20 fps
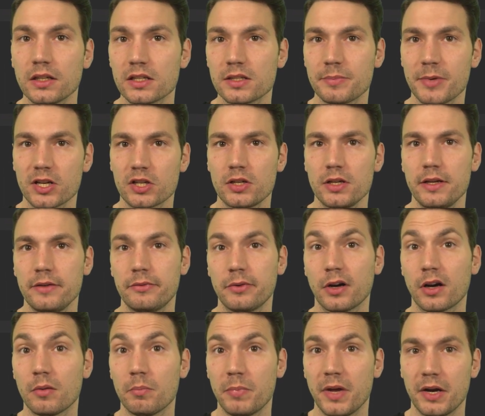especially if
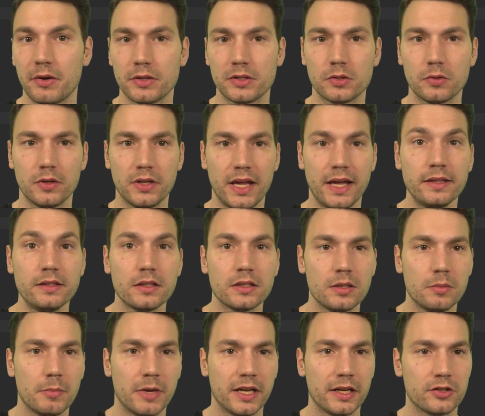we compare it to an
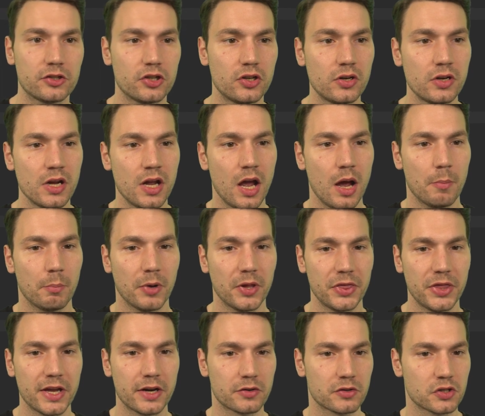entity manager.
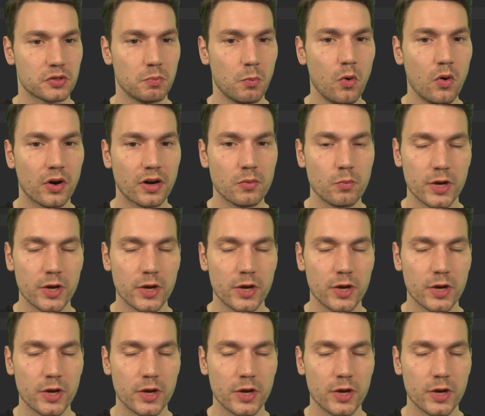But there's more.